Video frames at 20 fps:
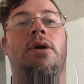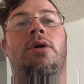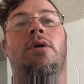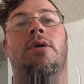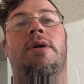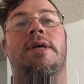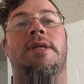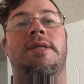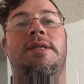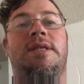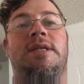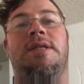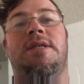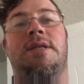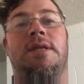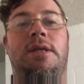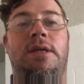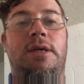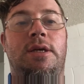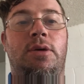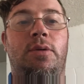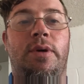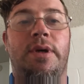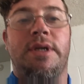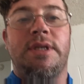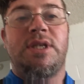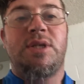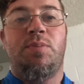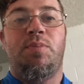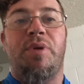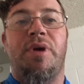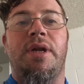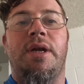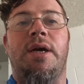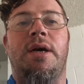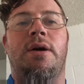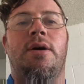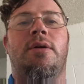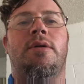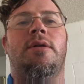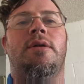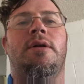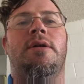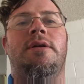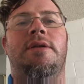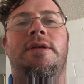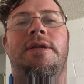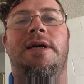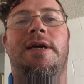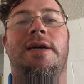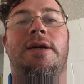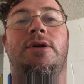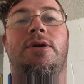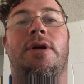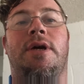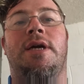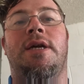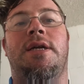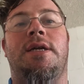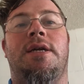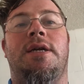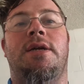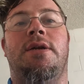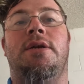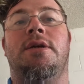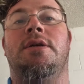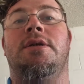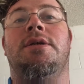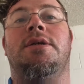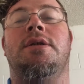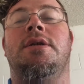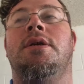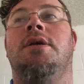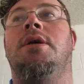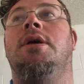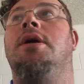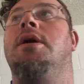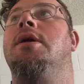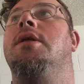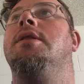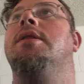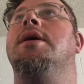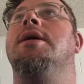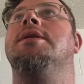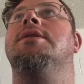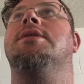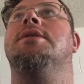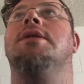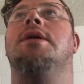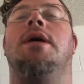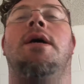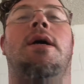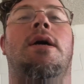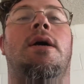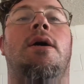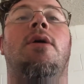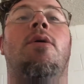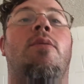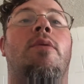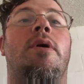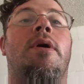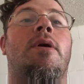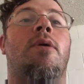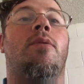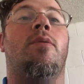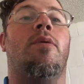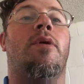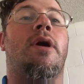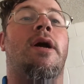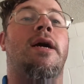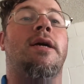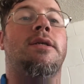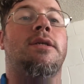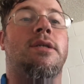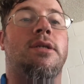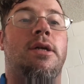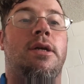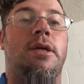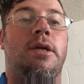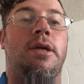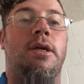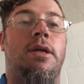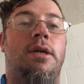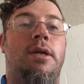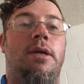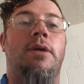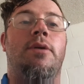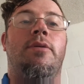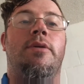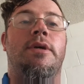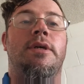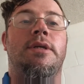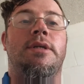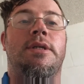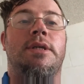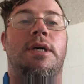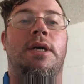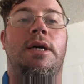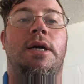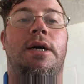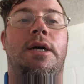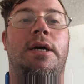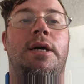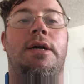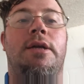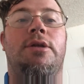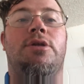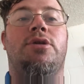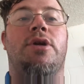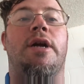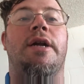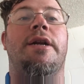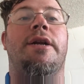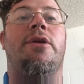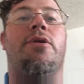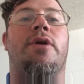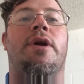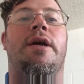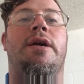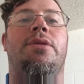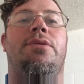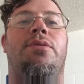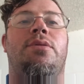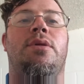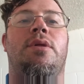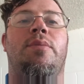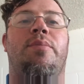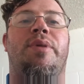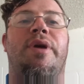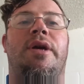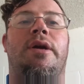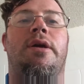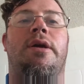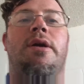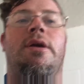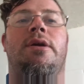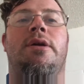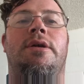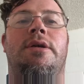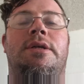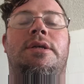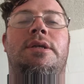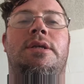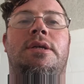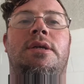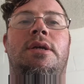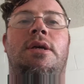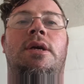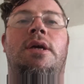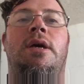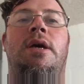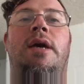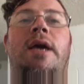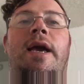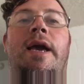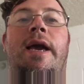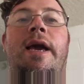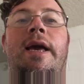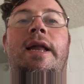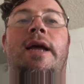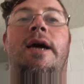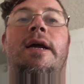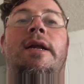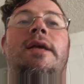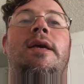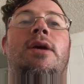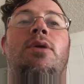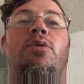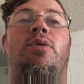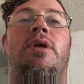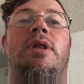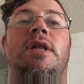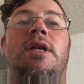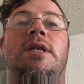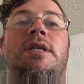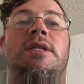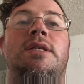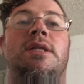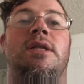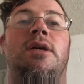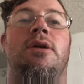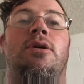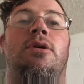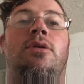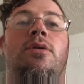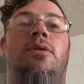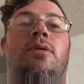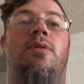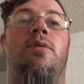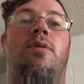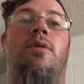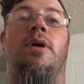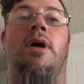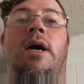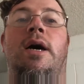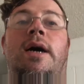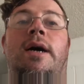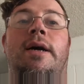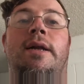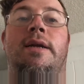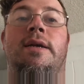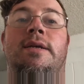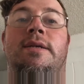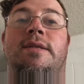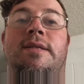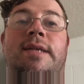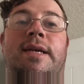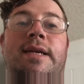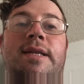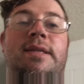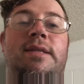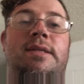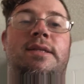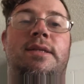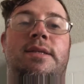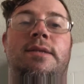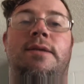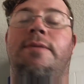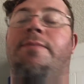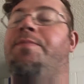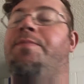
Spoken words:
consistently. You want to spin out, not grind gears. That's where I started. It was trying to grind through the big gears, and I'd get really slow on ascents